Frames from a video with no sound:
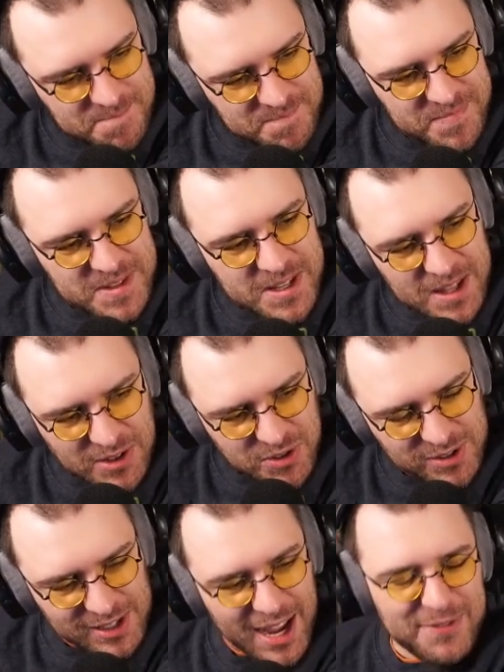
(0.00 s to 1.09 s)
That's
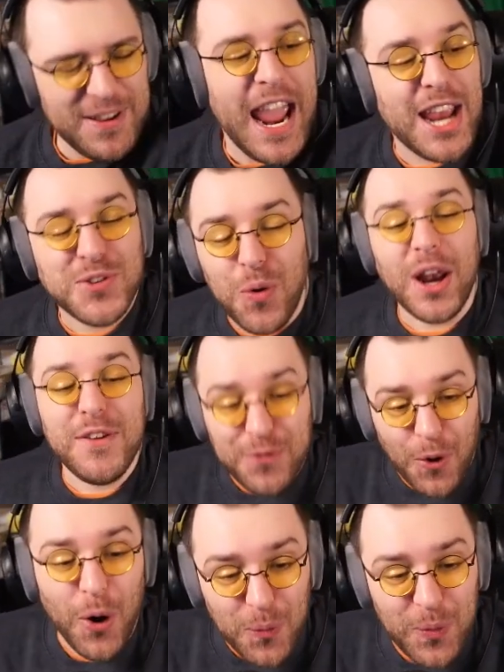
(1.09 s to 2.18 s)
just life.
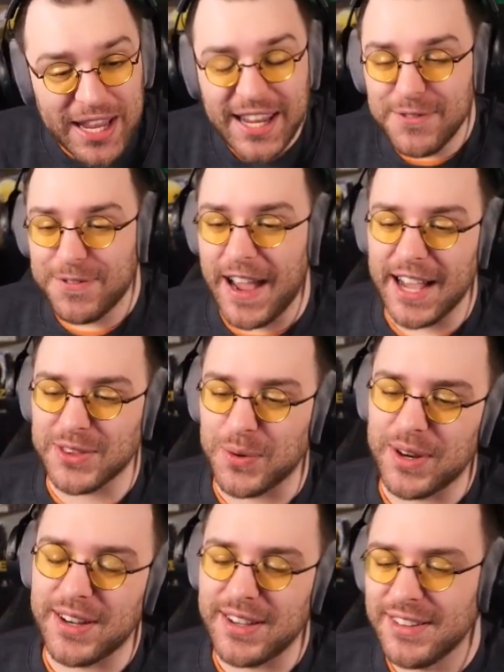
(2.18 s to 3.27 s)
A24 Weed
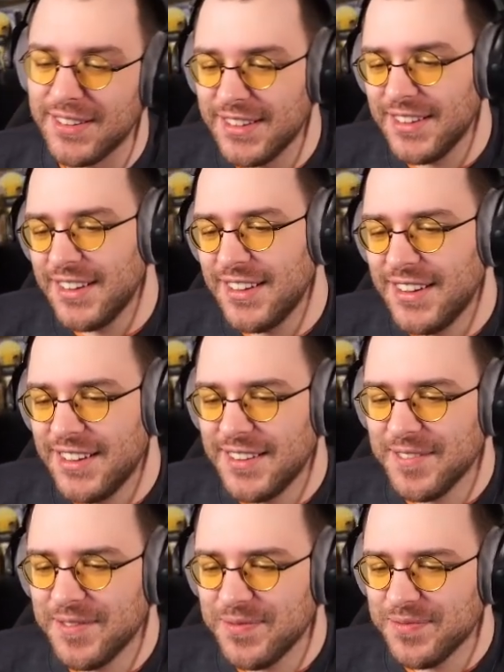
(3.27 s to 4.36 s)
Factory.
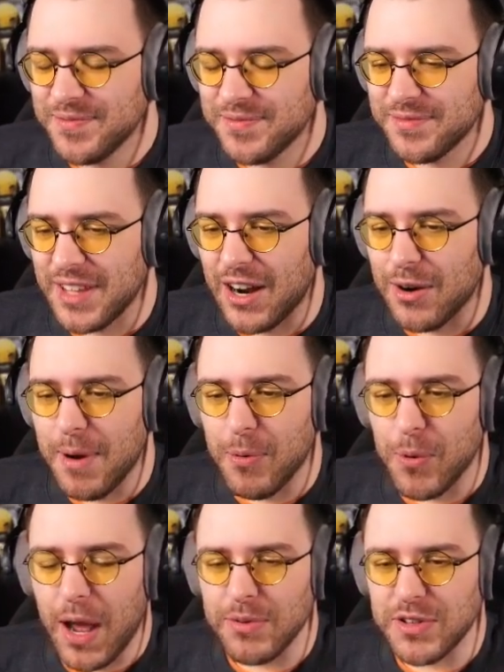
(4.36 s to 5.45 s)
I remember
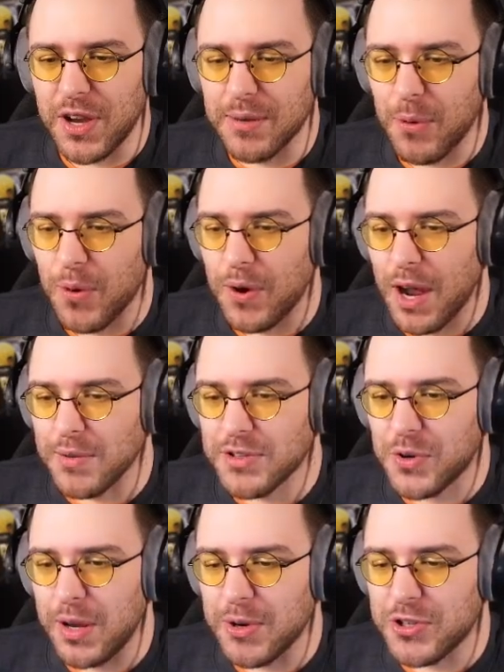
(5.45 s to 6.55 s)
when I was a young boy, I would
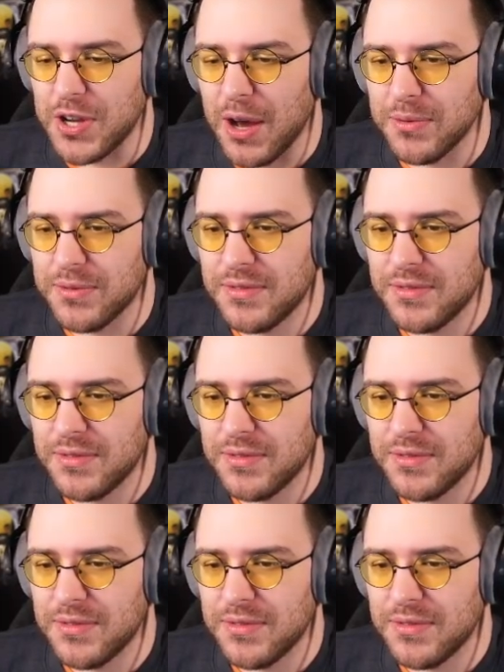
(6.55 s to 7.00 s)
scream and shout,